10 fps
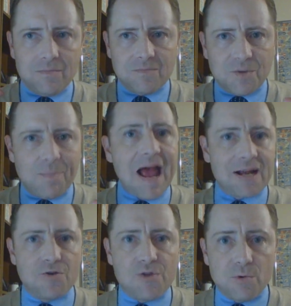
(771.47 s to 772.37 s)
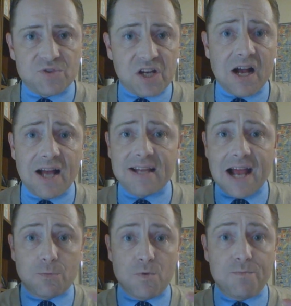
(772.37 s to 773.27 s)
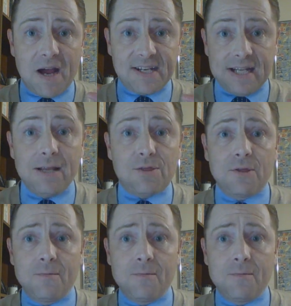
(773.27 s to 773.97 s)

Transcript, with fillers: tobacco that was in contact with my teeth